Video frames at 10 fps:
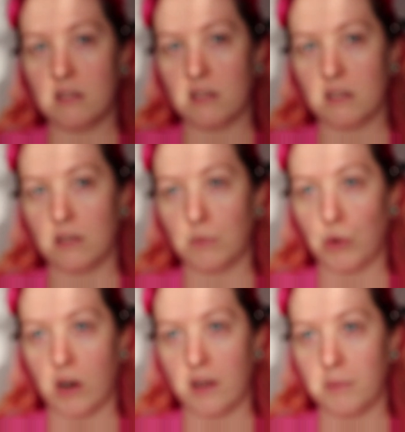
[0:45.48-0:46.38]
is a good
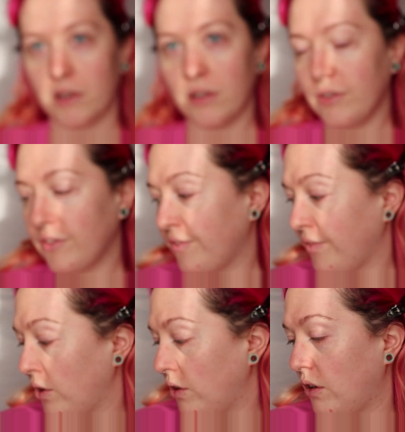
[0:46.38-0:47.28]
primer
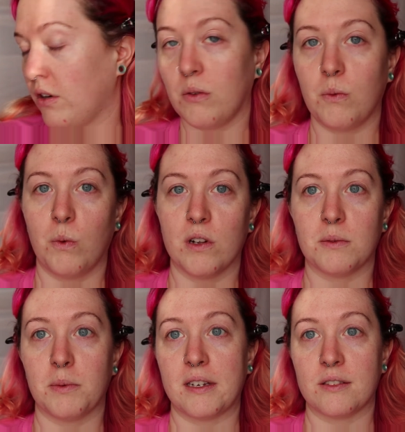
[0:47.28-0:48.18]
for
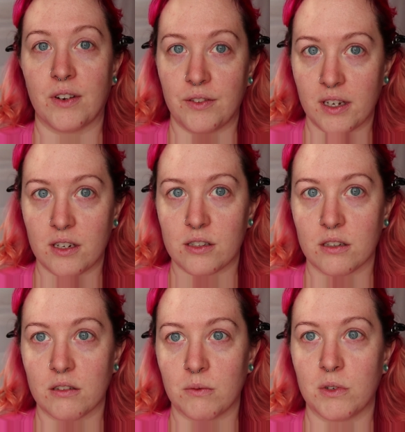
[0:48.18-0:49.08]
water-based
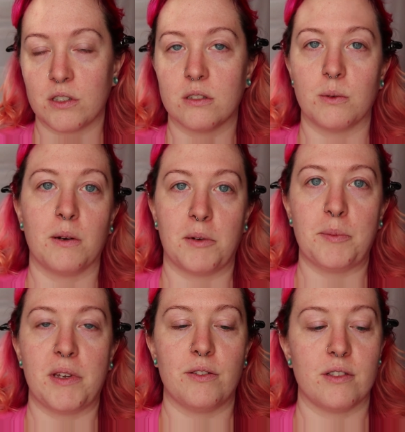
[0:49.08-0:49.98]
foundation, which is what I'm going
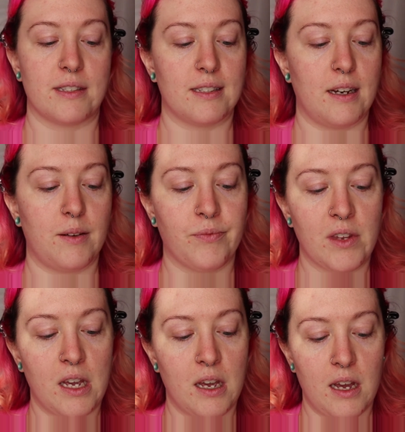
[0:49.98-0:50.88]
to be using today.
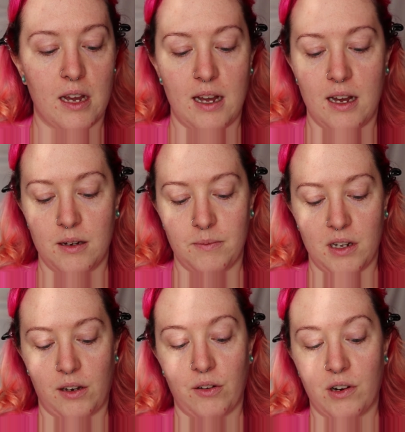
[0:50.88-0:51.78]
I
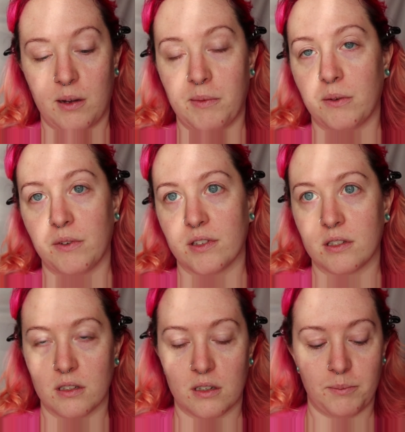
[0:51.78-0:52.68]
don't recommend it with a
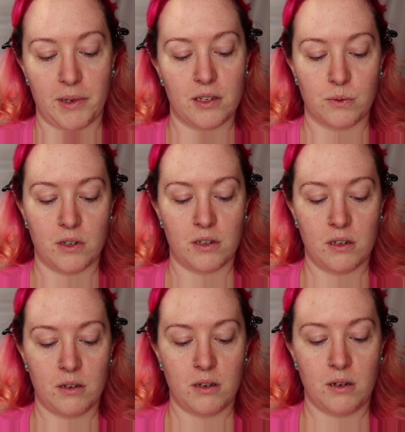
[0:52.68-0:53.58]
silicone based one,
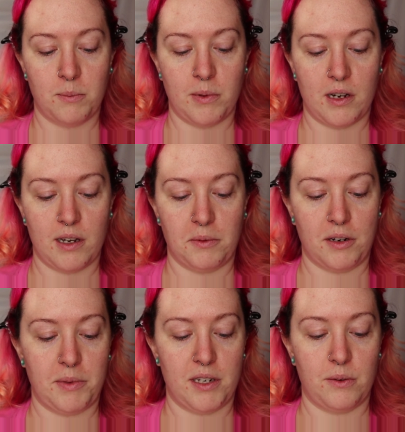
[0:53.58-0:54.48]
but I am going
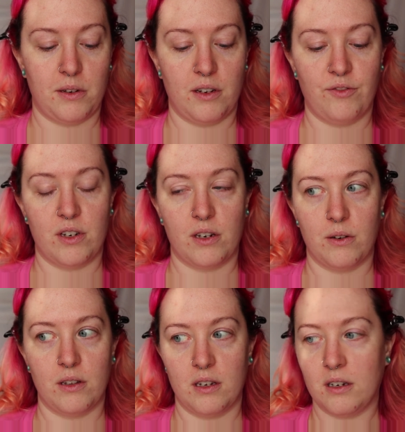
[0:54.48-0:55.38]
to be doing a video
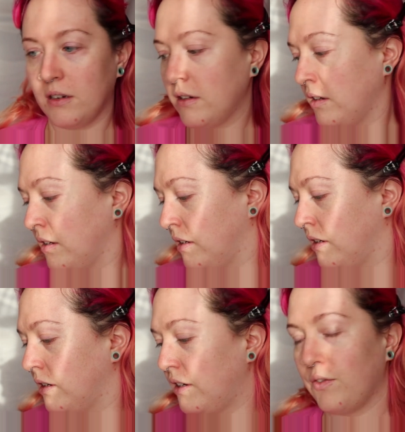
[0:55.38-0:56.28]
on that
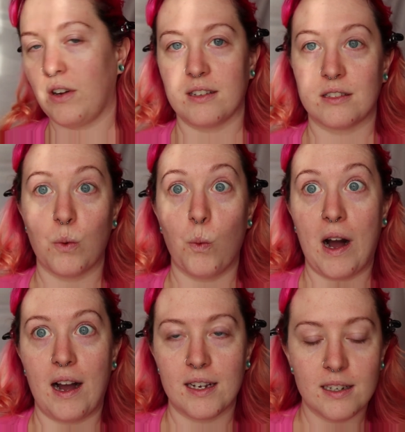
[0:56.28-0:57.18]
as to
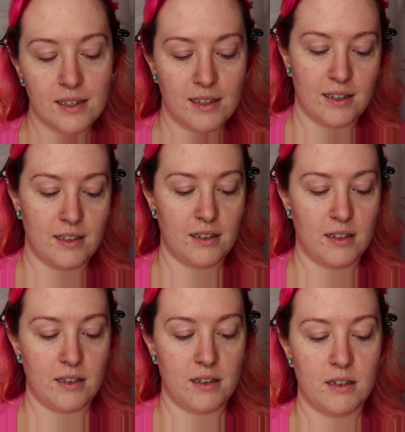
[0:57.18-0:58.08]
why.
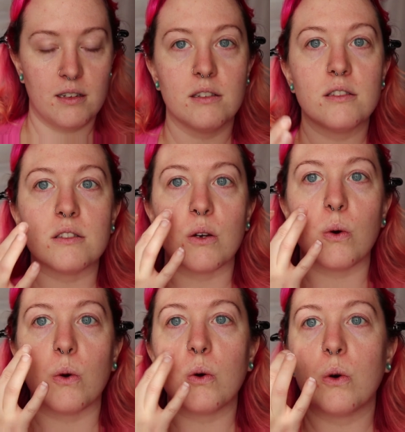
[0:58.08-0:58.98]

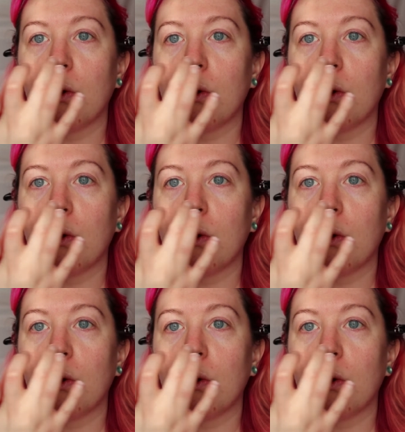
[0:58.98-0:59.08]
So